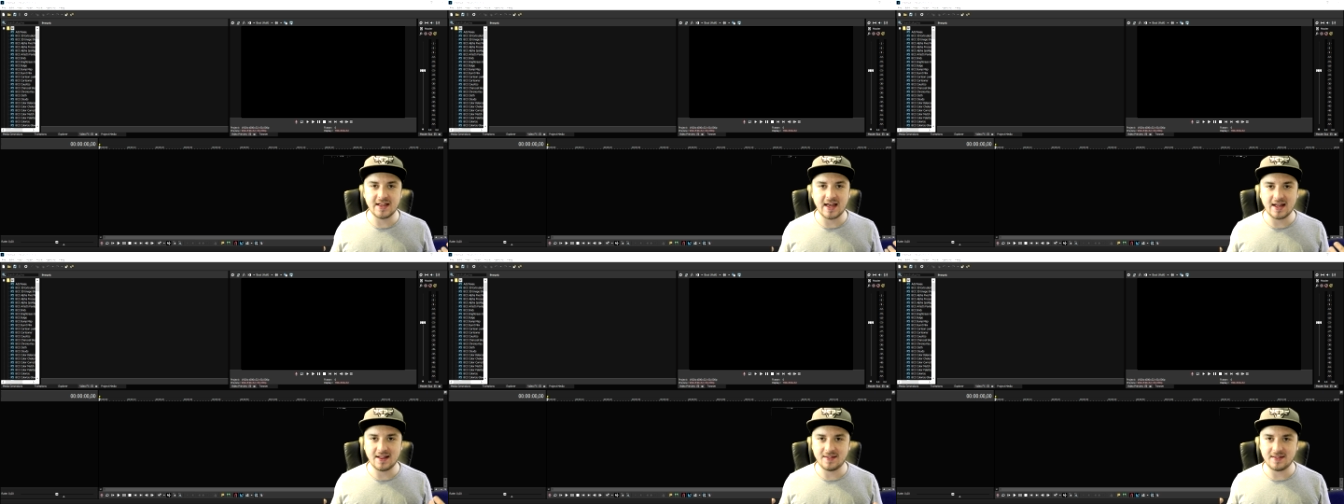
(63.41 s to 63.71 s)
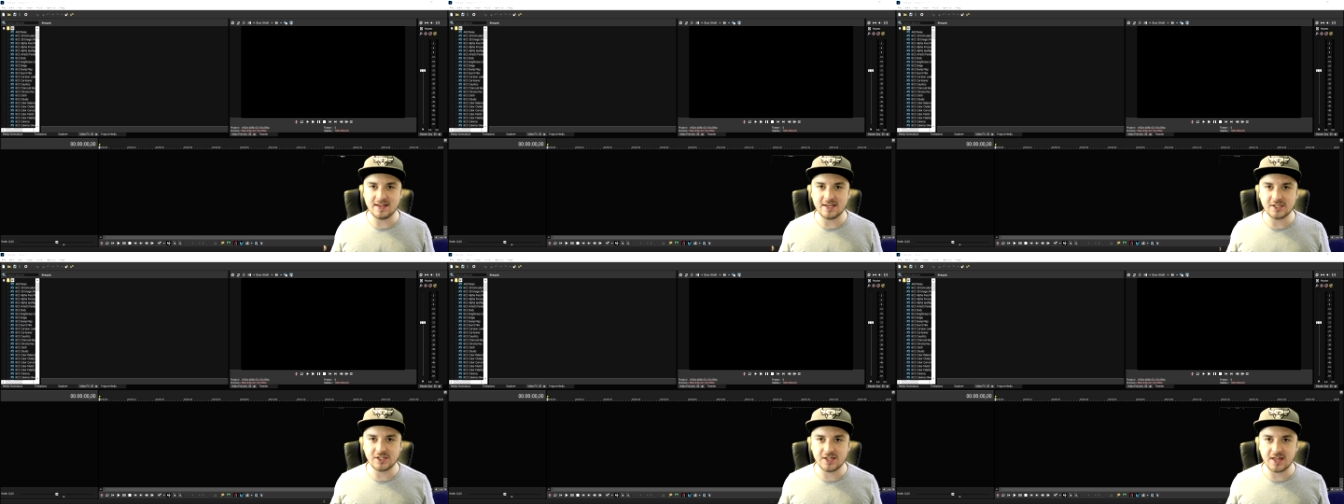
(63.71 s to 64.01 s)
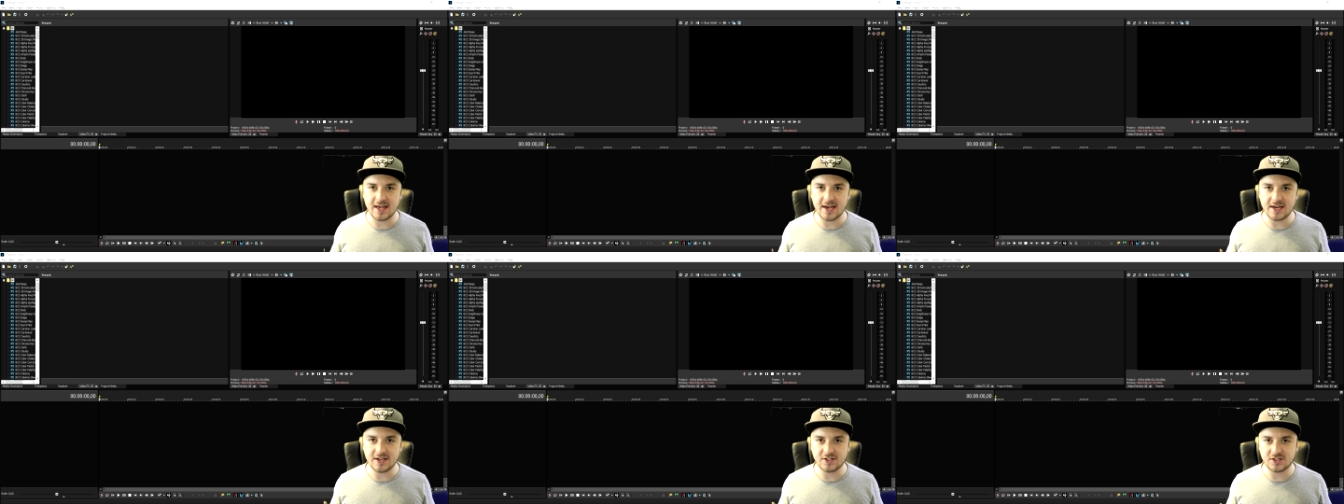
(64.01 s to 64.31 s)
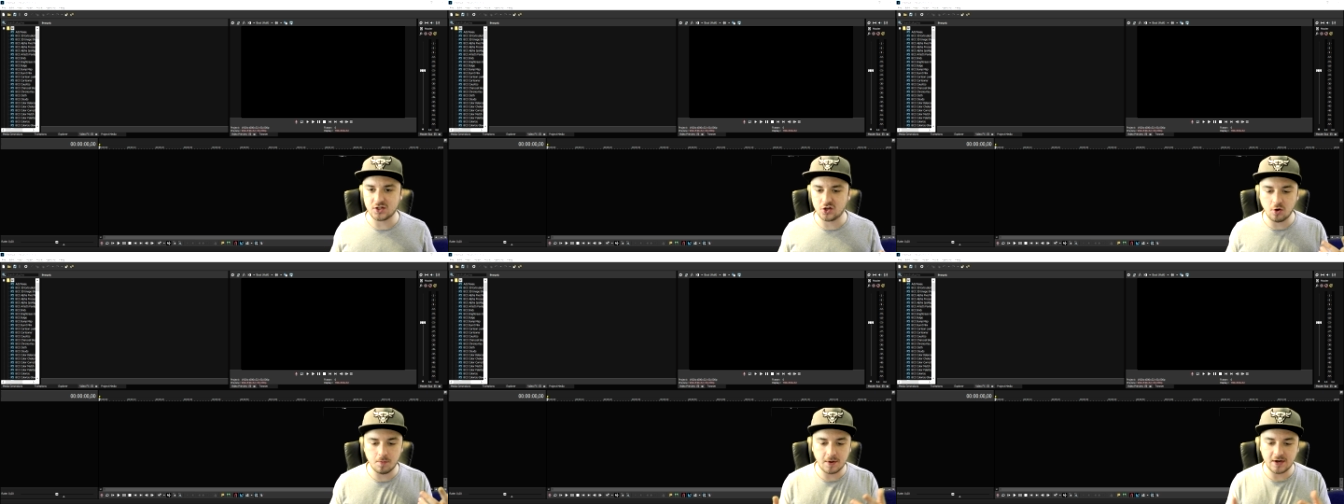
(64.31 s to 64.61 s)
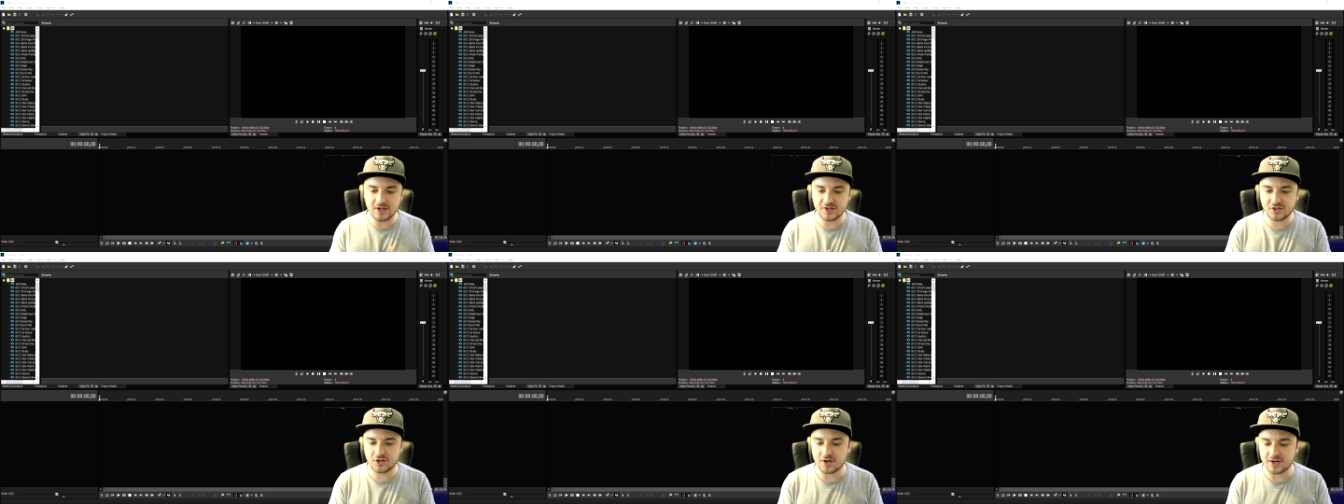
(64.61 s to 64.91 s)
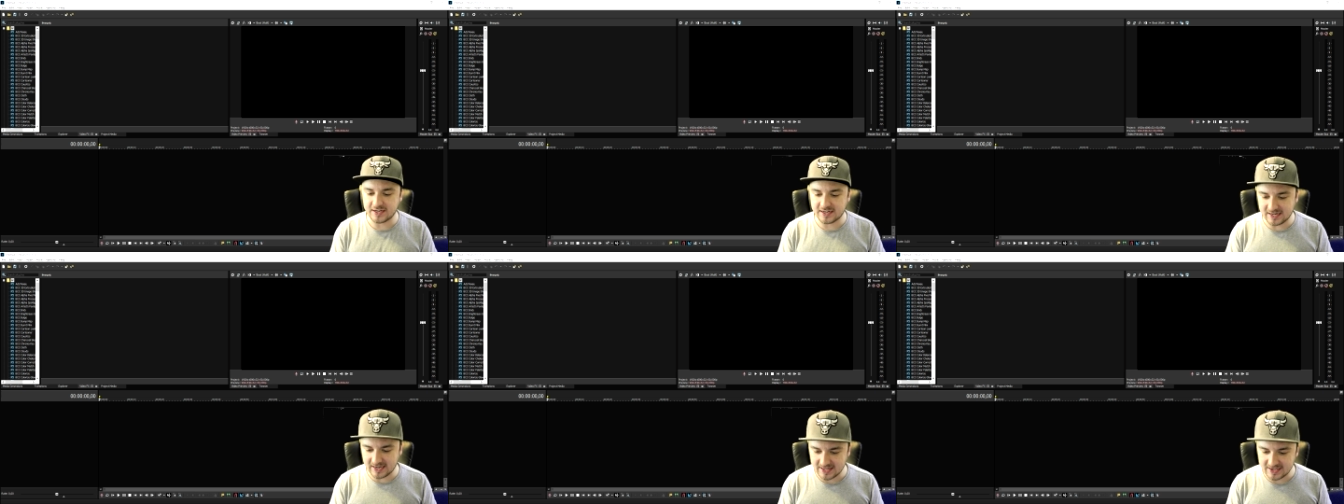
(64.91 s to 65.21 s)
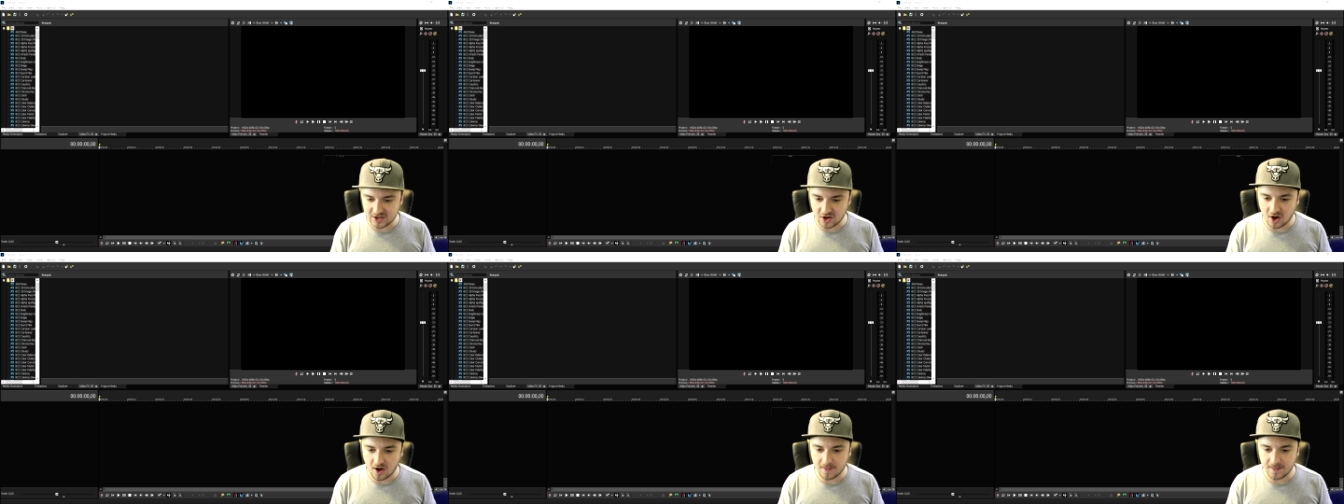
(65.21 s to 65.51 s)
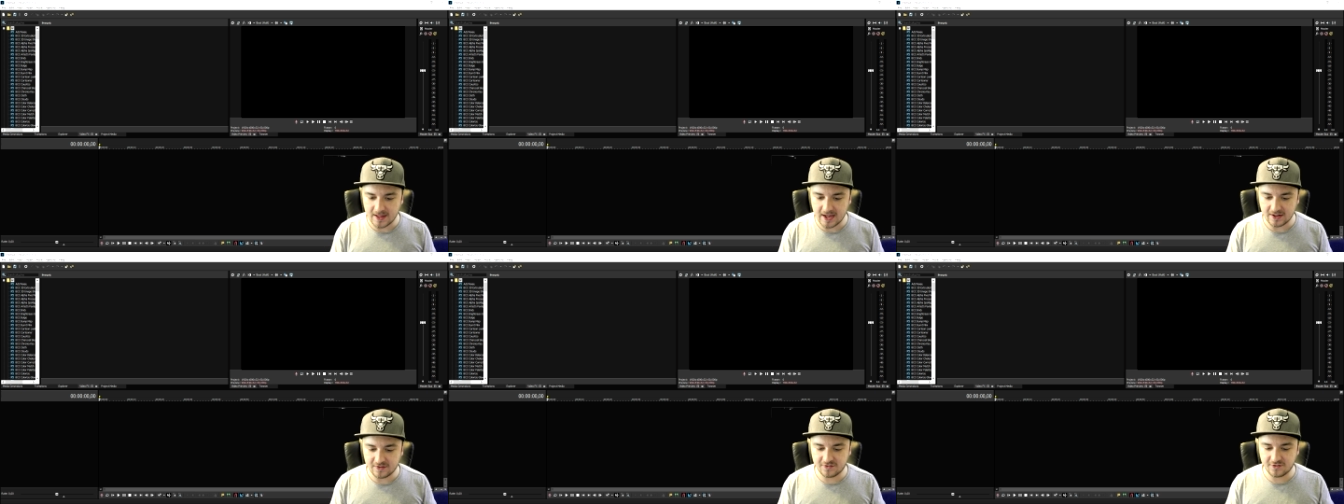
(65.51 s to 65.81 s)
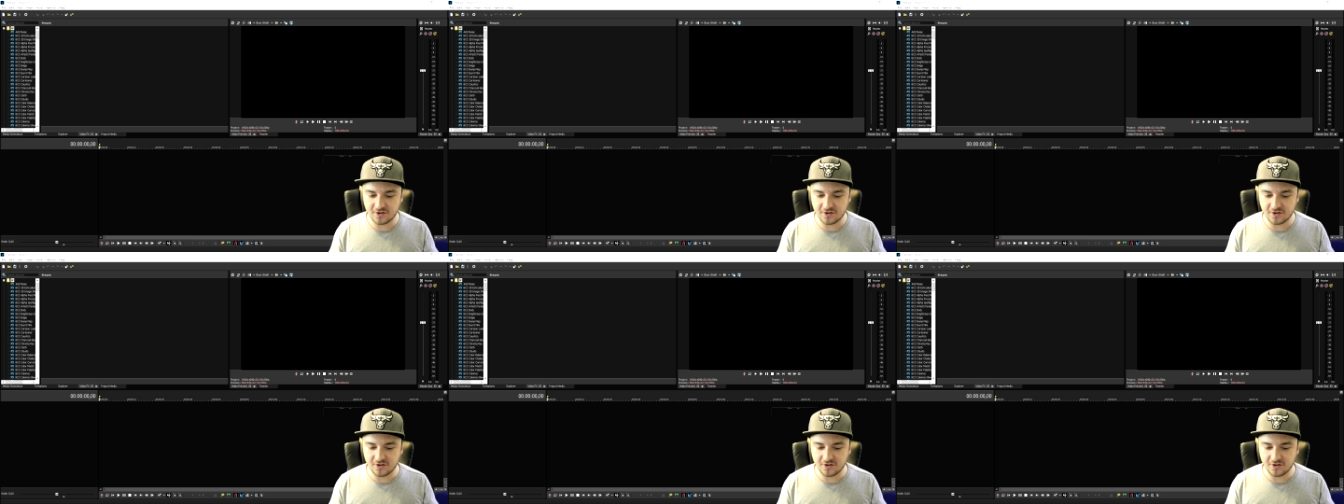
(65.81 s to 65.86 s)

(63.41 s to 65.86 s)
that these days and nobody's gonna click on that.